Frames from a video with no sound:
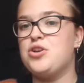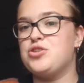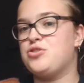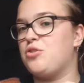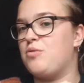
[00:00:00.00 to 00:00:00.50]

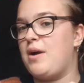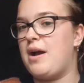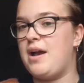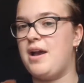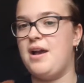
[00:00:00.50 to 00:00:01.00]
So
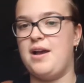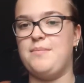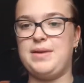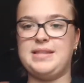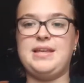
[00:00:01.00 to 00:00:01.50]

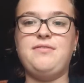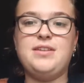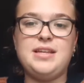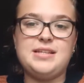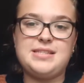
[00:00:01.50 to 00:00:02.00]
it
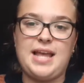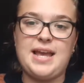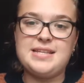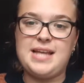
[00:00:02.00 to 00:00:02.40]
definitely stays.